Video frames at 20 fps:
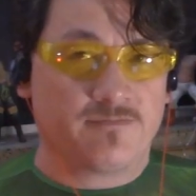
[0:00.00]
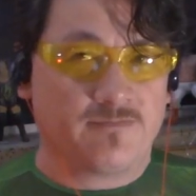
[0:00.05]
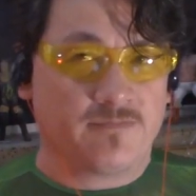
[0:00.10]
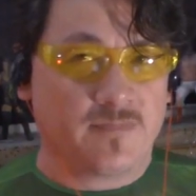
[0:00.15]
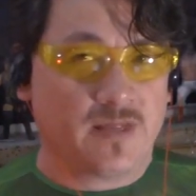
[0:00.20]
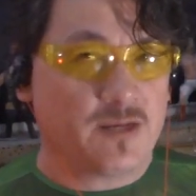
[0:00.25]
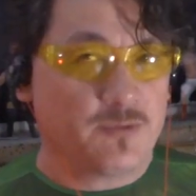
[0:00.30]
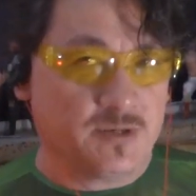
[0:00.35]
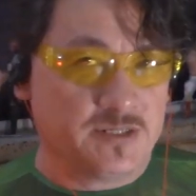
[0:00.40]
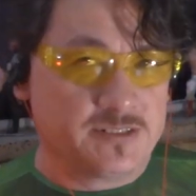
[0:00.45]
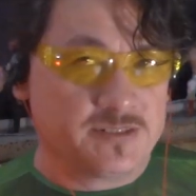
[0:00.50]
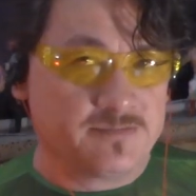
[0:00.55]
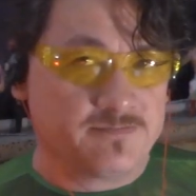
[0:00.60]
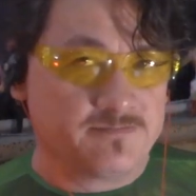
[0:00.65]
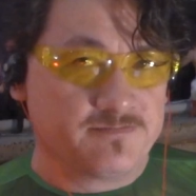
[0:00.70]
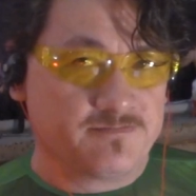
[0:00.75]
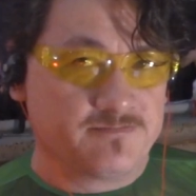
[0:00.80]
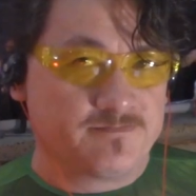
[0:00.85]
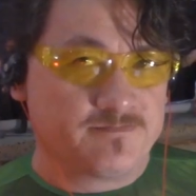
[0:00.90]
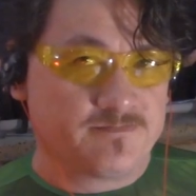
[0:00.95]
Anyways,
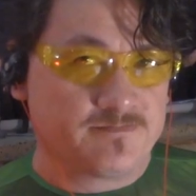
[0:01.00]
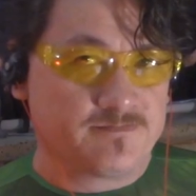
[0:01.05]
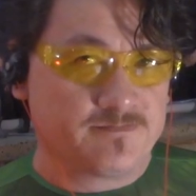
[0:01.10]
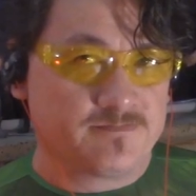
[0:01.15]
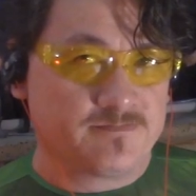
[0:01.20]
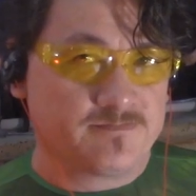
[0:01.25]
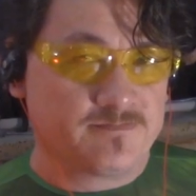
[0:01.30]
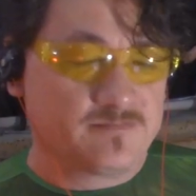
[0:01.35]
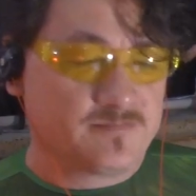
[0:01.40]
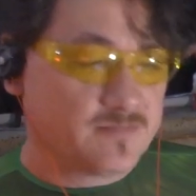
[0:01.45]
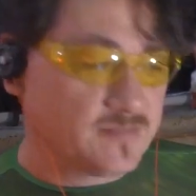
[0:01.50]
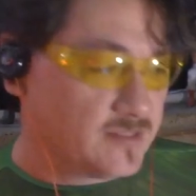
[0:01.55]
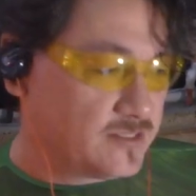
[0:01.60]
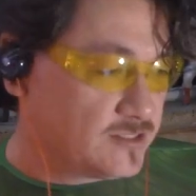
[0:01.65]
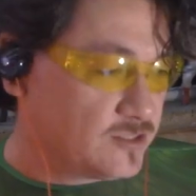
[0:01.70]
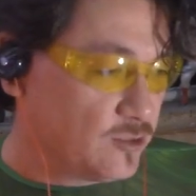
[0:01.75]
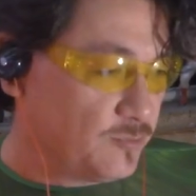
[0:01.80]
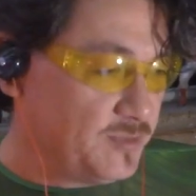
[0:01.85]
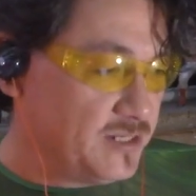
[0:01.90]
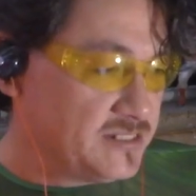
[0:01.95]

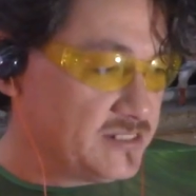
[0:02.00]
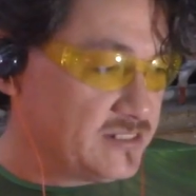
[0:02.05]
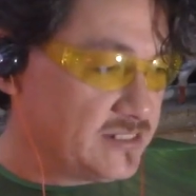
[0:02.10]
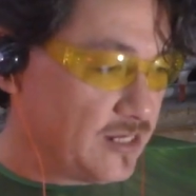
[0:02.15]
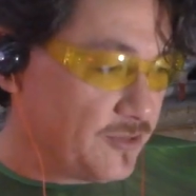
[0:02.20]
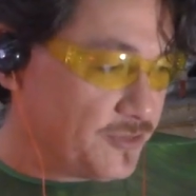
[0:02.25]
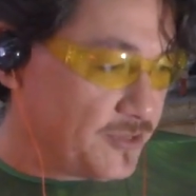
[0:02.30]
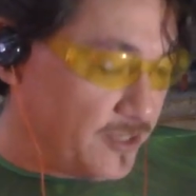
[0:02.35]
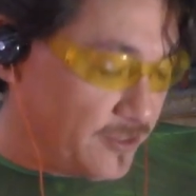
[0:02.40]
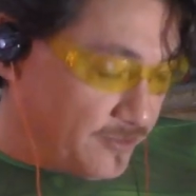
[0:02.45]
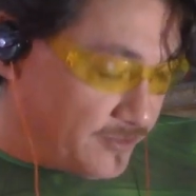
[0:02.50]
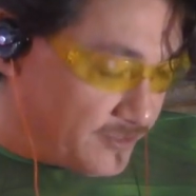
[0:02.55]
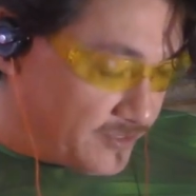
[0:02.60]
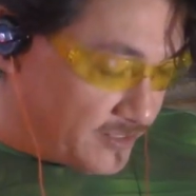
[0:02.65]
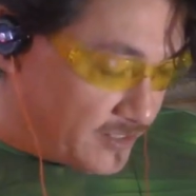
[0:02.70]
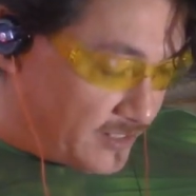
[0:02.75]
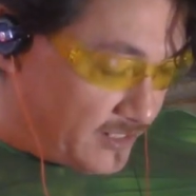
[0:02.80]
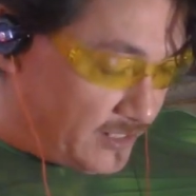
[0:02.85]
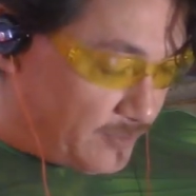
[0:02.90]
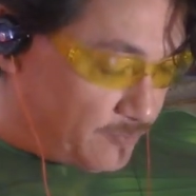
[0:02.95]
so Miz is out there, and
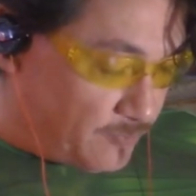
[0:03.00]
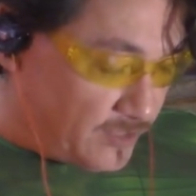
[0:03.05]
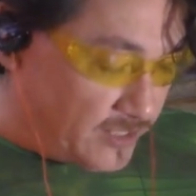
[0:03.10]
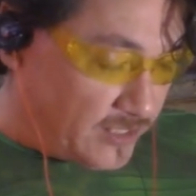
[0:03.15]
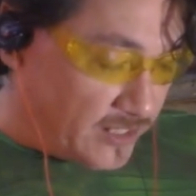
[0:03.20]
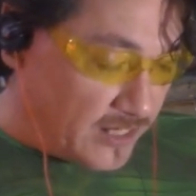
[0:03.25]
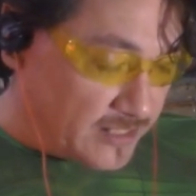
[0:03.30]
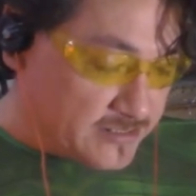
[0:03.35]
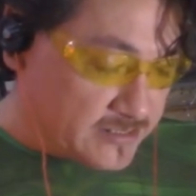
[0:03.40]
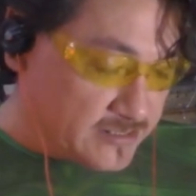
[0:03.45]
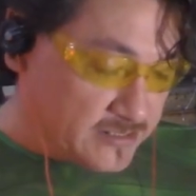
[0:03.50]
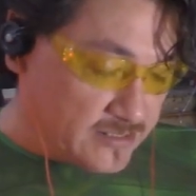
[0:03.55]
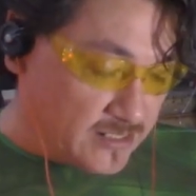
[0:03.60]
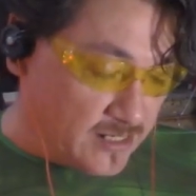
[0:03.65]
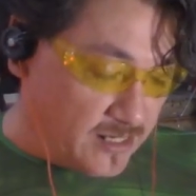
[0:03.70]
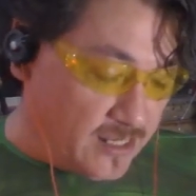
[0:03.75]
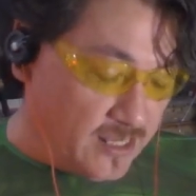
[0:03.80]
he has this.